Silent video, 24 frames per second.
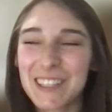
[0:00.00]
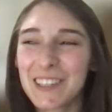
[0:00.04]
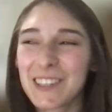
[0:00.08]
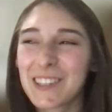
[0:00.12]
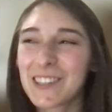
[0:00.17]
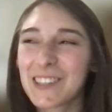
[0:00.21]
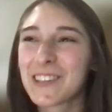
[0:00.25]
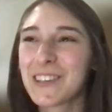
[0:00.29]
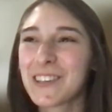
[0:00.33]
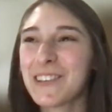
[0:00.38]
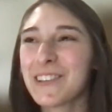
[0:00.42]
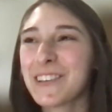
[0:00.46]
a
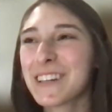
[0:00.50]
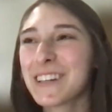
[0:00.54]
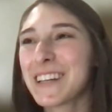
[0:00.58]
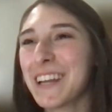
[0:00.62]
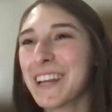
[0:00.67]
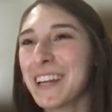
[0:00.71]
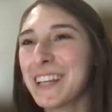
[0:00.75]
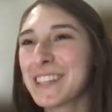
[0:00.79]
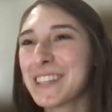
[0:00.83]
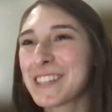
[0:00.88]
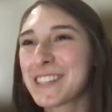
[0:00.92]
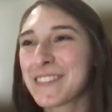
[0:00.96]

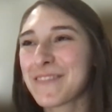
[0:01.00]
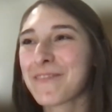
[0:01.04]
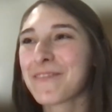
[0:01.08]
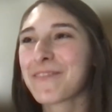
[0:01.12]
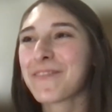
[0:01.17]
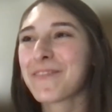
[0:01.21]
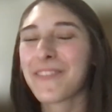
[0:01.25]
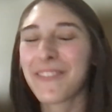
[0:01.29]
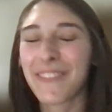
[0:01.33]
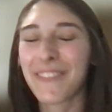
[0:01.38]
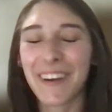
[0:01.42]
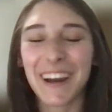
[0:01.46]
student, it's
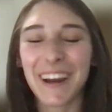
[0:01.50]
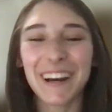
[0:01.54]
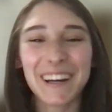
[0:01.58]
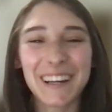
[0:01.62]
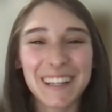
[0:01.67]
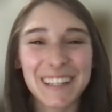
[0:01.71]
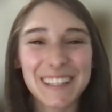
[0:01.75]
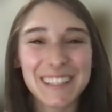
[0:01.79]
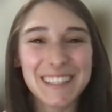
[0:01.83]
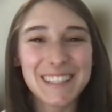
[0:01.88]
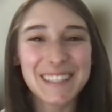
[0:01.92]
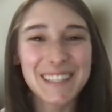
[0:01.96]

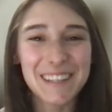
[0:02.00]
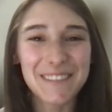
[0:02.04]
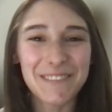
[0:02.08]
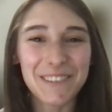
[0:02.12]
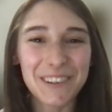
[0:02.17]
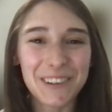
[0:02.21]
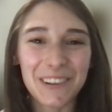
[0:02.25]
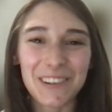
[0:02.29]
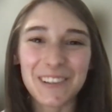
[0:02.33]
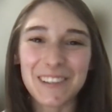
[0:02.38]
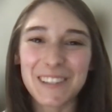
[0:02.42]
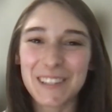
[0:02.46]
very
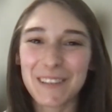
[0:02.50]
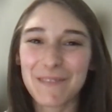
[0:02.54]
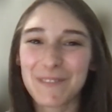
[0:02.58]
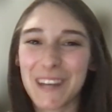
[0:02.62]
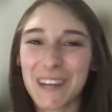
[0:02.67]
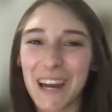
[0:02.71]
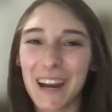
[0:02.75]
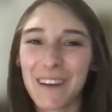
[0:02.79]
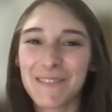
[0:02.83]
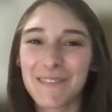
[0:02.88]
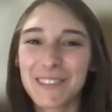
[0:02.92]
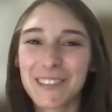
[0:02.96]
difficult
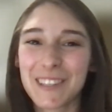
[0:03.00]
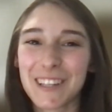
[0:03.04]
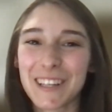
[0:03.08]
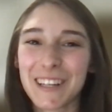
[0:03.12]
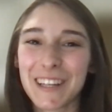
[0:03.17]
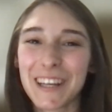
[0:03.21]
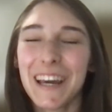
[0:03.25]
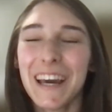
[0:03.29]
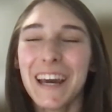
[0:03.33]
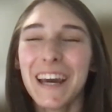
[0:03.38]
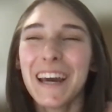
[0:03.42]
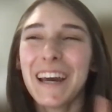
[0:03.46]
sometimes
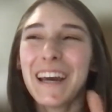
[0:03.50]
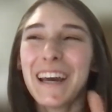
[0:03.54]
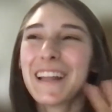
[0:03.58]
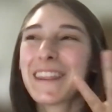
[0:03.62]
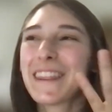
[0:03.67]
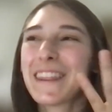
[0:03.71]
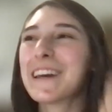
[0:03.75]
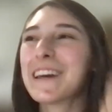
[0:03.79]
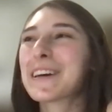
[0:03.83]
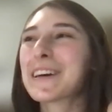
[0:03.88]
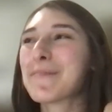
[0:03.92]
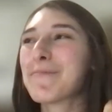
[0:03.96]
to
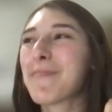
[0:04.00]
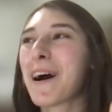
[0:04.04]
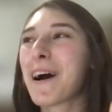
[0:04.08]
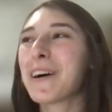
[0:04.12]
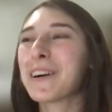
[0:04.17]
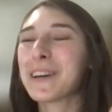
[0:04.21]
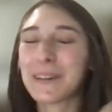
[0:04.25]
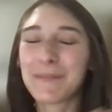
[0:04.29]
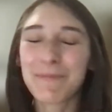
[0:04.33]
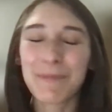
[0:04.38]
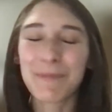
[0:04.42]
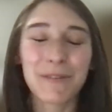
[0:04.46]
think
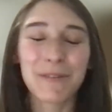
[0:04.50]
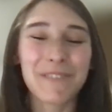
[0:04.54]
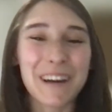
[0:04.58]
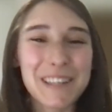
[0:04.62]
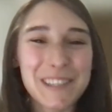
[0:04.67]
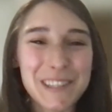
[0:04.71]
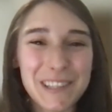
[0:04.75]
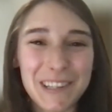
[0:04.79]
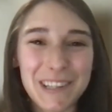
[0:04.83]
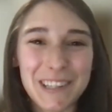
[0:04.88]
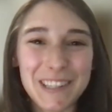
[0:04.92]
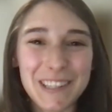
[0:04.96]
about your
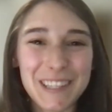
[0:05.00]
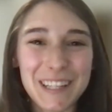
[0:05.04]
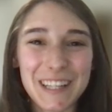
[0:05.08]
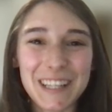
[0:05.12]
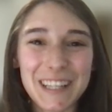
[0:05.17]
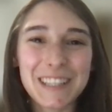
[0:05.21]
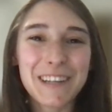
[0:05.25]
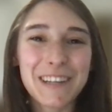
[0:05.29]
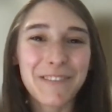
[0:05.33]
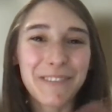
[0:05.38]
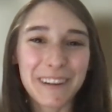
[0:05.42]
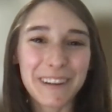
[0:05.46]
professors in
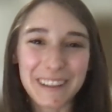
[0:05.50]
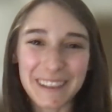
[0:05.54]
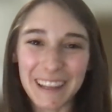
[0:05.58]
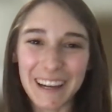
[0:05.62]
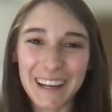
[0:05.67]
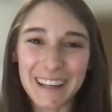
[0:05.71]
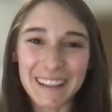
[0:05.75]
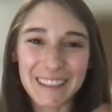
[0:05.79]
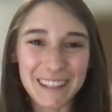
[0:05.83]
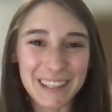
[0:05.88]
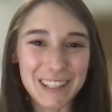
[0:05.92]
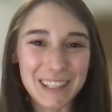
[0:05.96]
a different
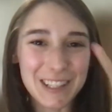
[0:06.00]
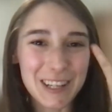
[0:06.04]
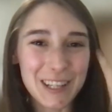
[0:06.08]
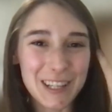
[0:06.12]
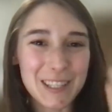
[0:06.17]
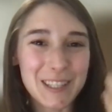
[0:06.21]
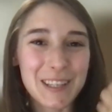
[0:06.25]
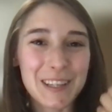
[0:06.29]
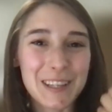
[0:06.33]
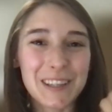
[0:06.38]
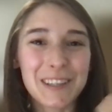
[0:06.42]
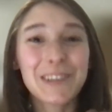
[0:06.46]
light than
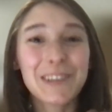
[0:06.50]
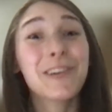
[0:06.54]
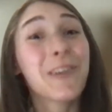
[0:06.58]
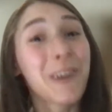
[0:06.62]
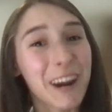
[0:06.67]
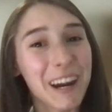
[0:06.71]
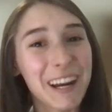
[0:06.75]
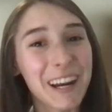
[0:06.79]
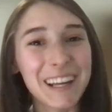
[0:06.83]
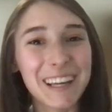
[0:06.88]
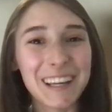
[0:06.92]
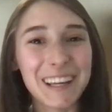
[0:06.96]
just
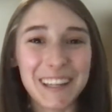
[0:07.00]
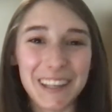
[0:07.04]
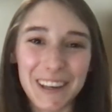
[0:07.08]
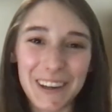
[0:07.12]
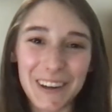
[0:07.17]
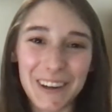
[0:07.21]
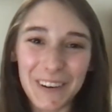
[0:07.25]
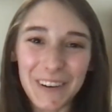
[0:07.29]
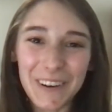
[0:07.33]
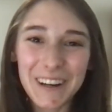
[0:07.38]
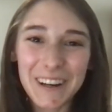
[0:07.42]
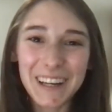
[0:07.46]
grading
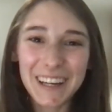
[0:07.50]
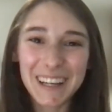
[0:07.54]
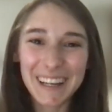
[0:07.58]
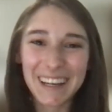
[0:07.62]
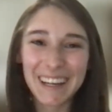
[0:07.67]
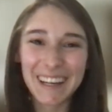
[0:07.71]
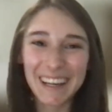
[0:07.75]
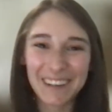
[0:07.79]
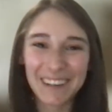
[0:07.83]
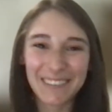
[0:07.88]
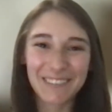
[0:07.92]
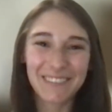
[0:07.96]
you
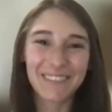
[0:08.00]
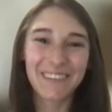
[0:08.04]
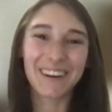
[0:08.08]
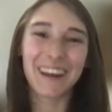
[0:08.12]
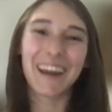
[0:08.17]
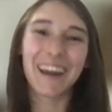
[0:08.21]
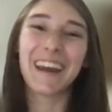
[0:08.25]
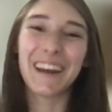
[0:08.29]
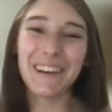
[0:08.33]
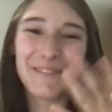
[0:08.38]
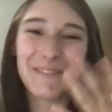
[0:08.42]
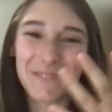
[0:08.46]

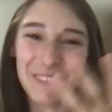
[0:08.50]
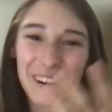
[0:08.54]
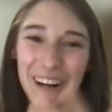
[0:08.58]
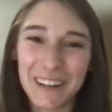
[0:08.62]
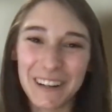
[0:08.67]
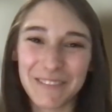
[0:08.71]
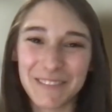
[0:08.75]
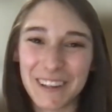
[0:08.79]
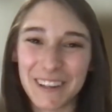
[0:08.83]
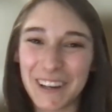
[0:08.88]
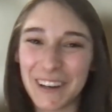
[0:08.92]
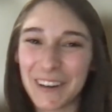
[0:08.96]
in
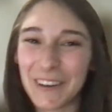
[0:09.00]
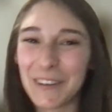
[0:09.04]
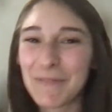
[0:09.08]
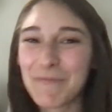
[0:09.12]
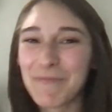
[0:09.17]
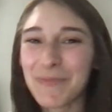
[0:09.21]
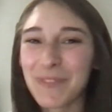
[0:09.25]
front of you.